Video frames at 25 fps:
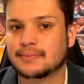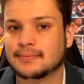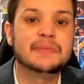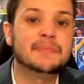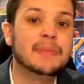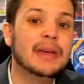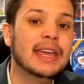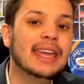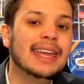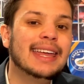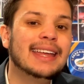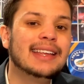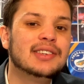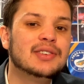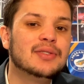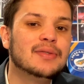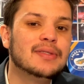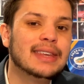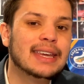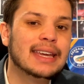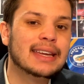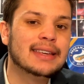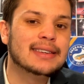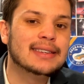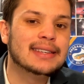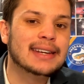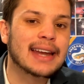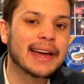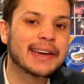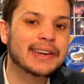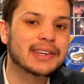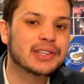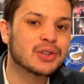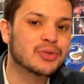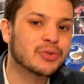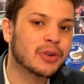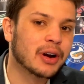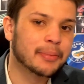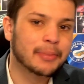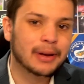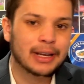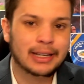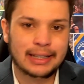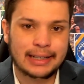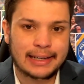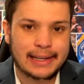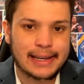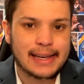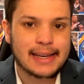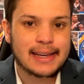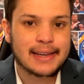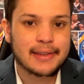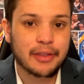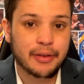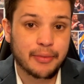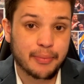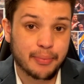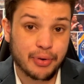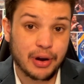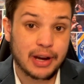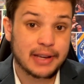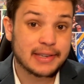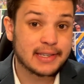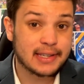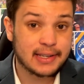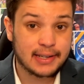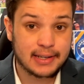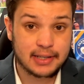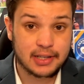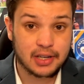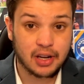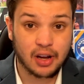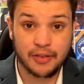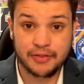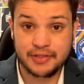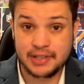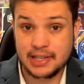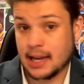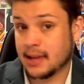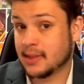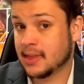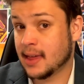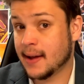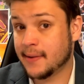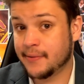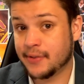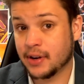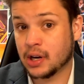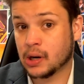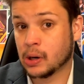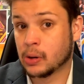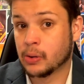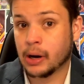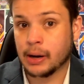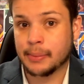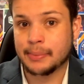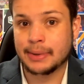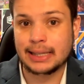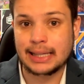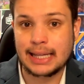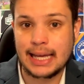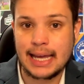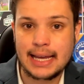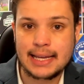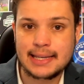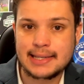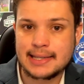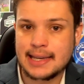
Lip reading: Speaking to the International Rugby League, the president of South Africa Rugby League